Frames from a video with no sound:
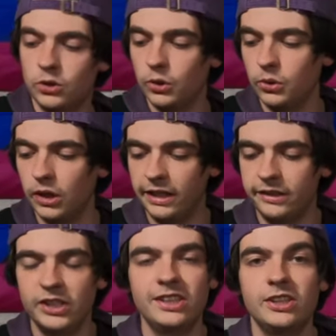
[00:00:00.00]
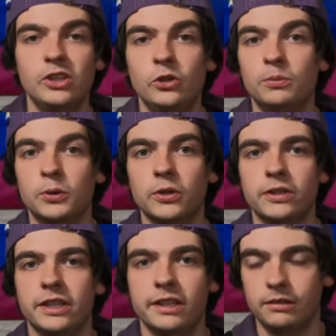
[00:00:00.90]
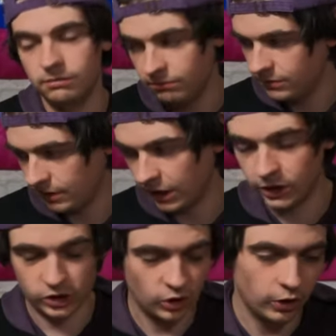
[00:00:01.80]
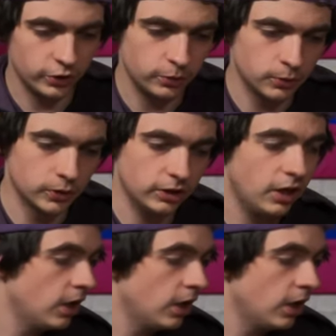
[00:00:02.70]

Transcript: So I needed a new board, and I just got a new board.